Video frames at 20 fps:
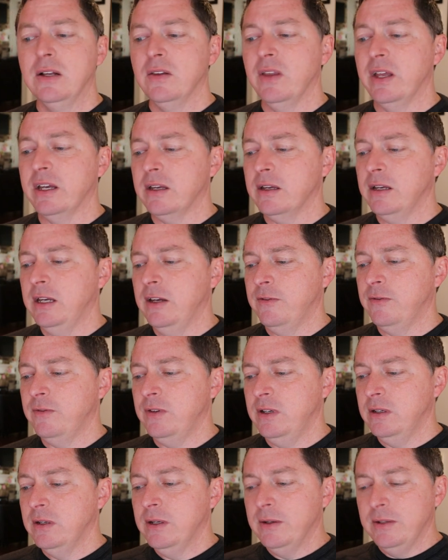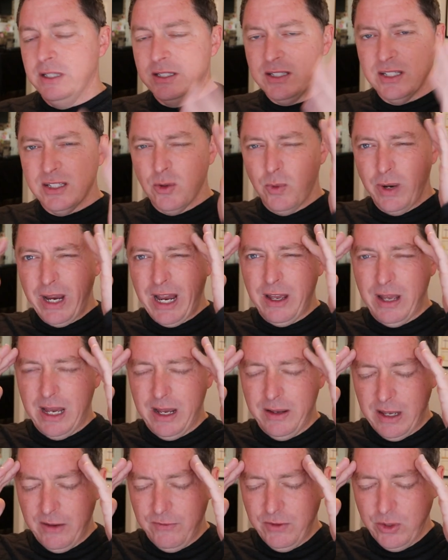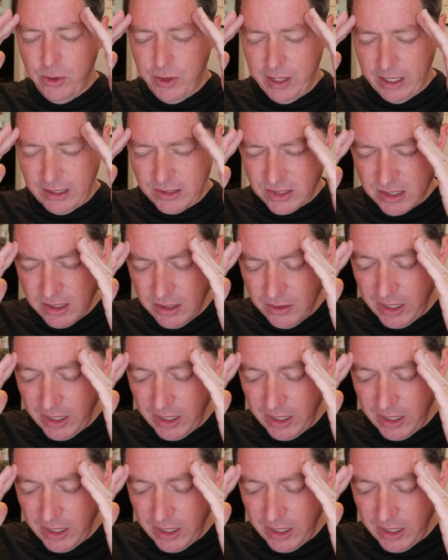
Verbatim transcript: Like, if this is the way I view things.